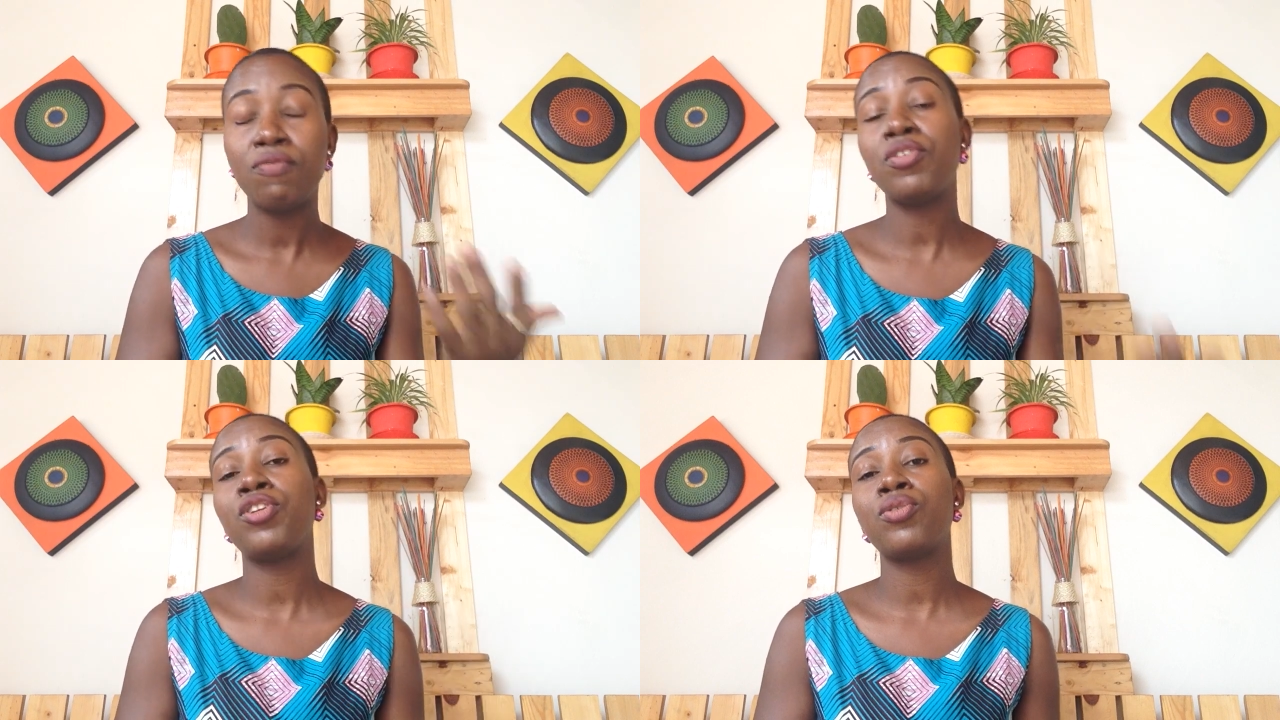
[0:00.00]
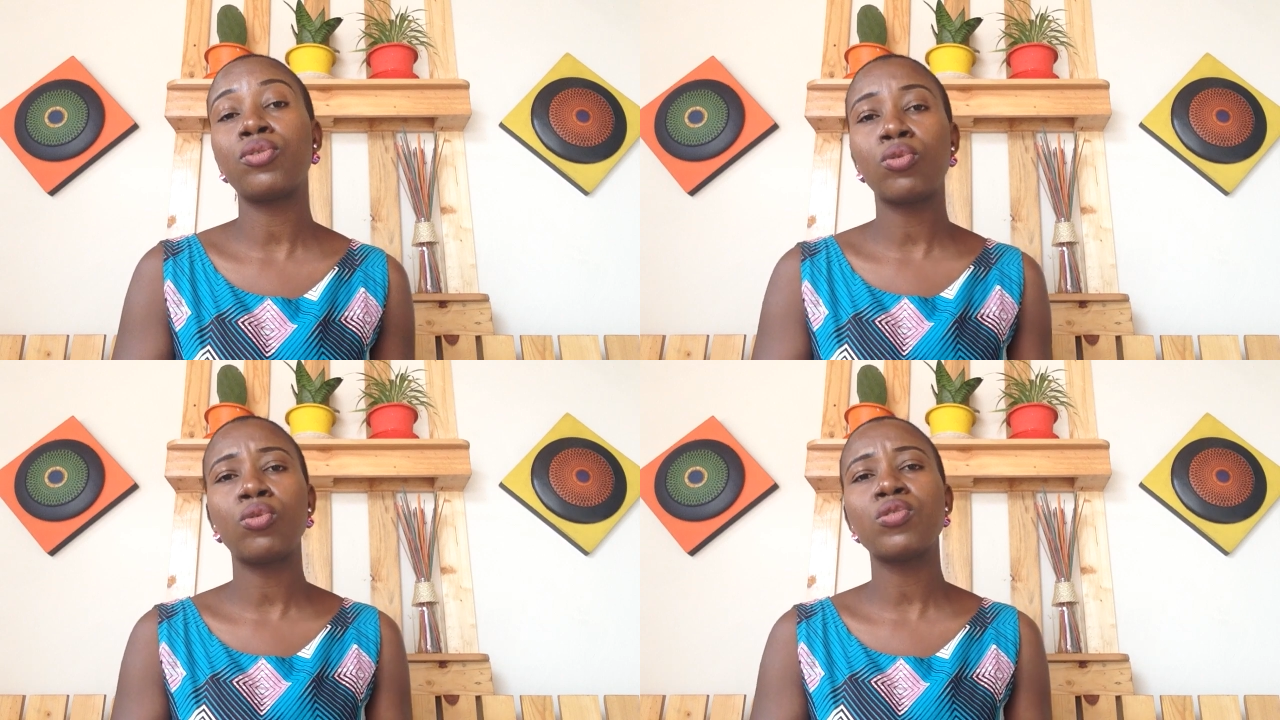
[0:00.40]
video
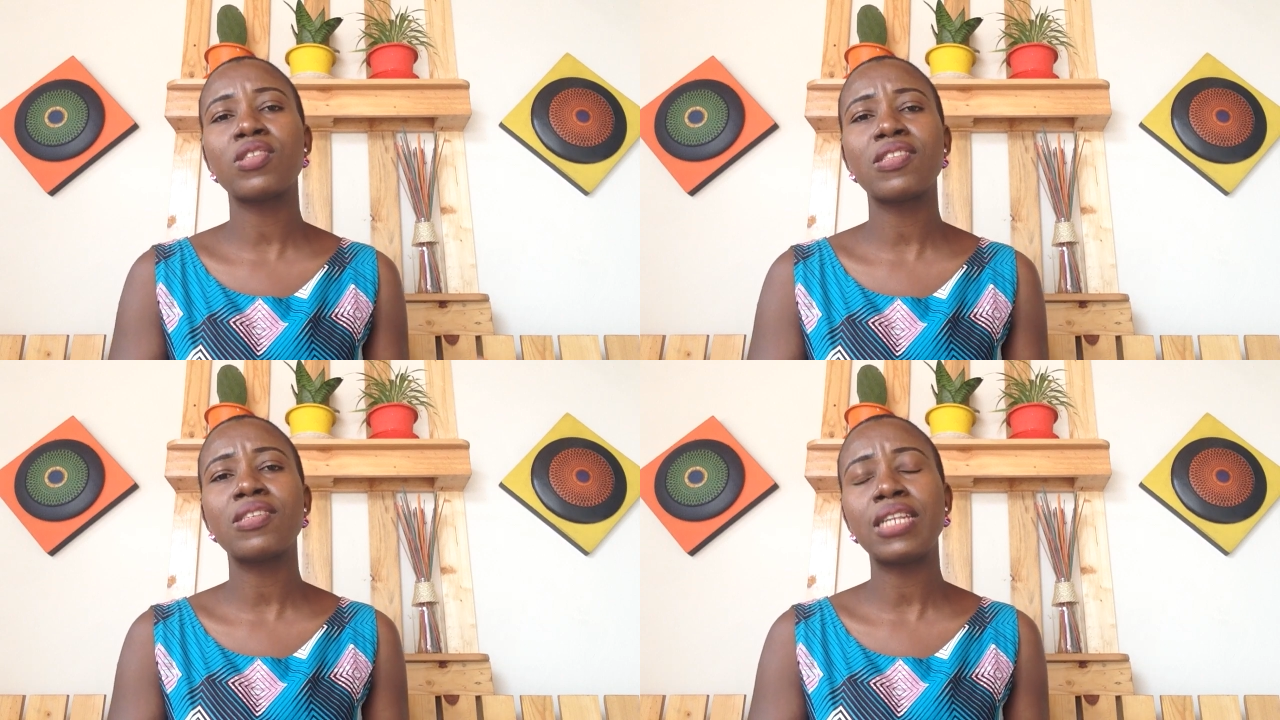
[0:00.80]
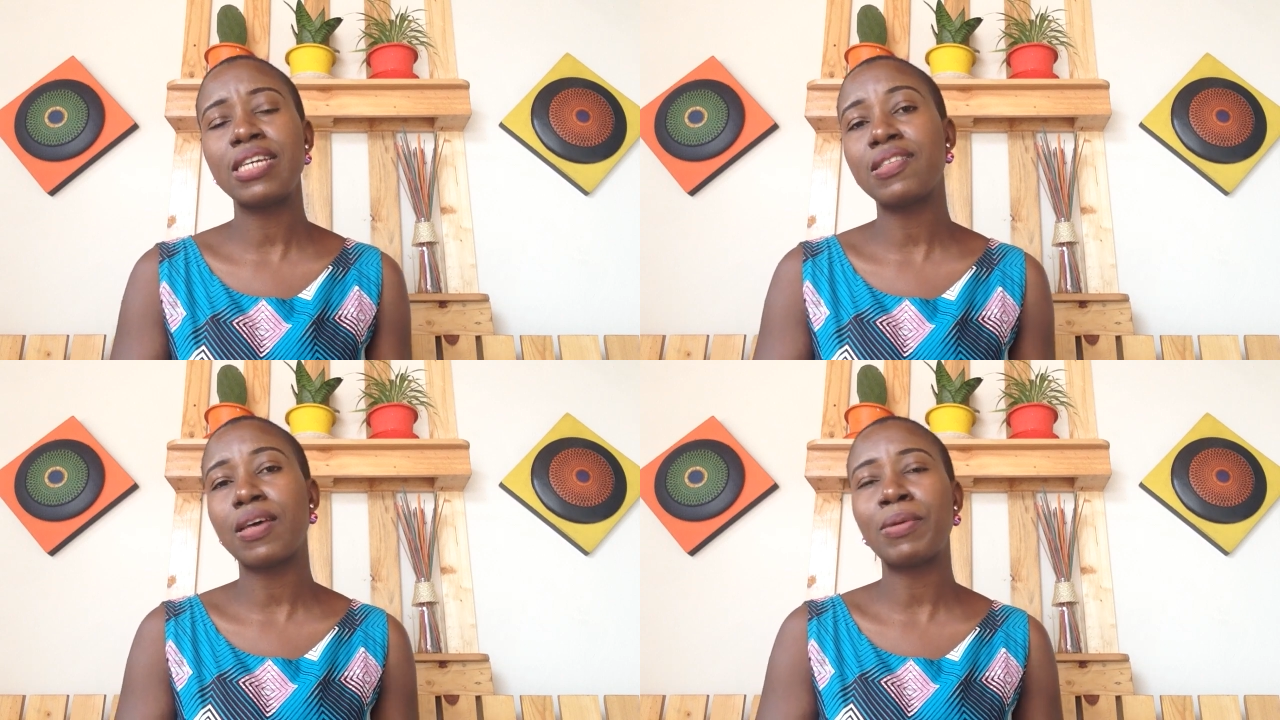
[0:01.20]
on goal setting
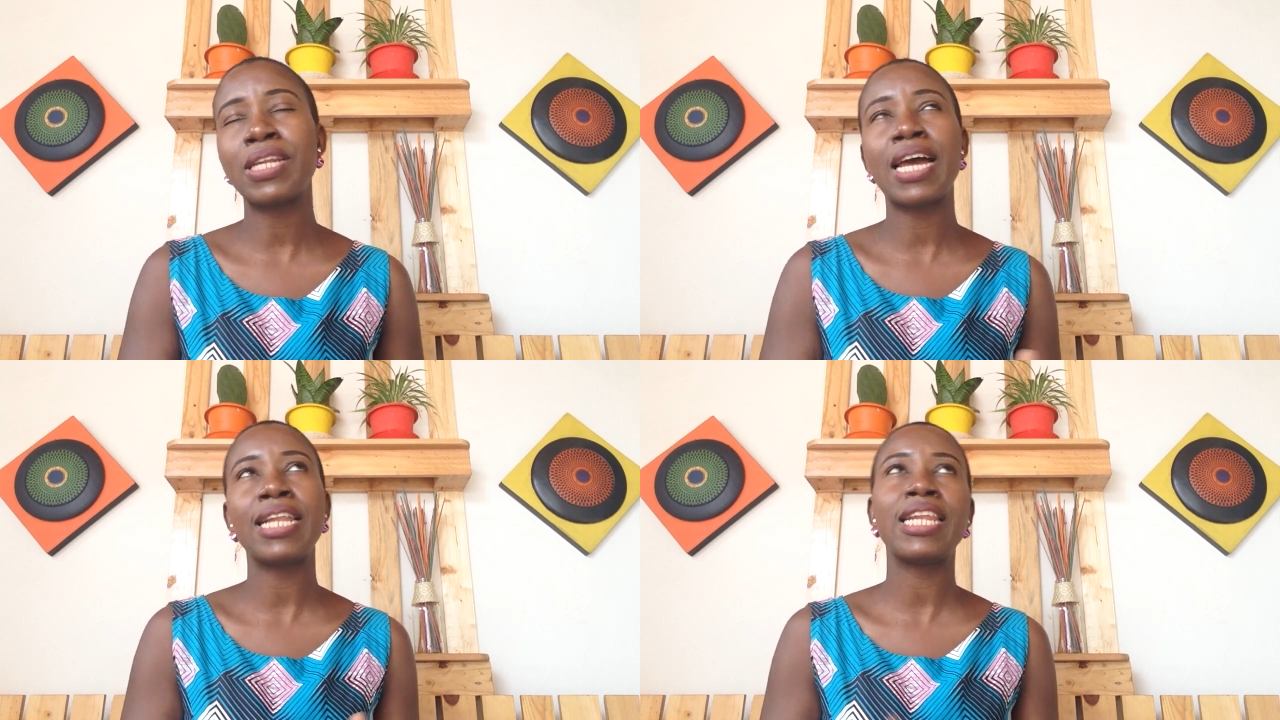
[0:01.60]
later, but I